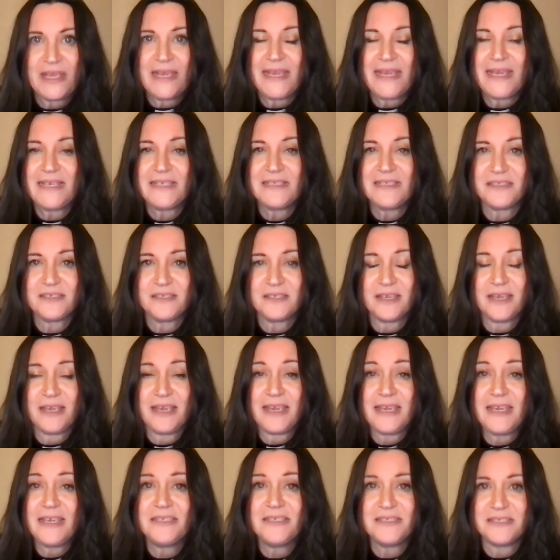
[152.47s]
it's
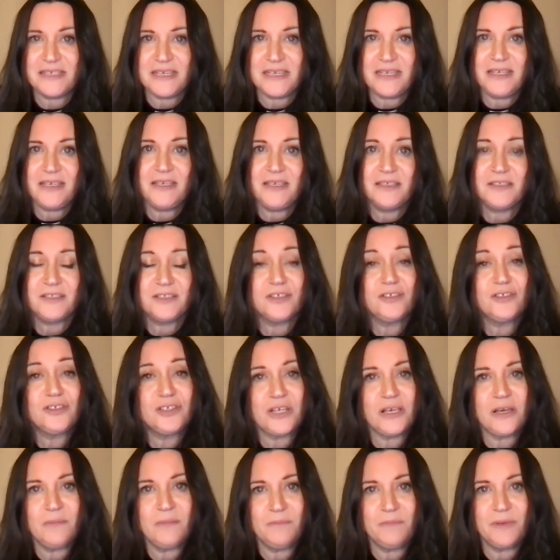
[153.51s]
easy to
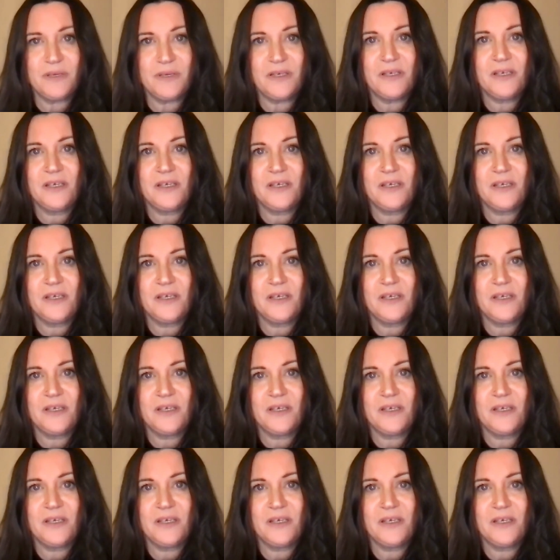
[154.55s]
jump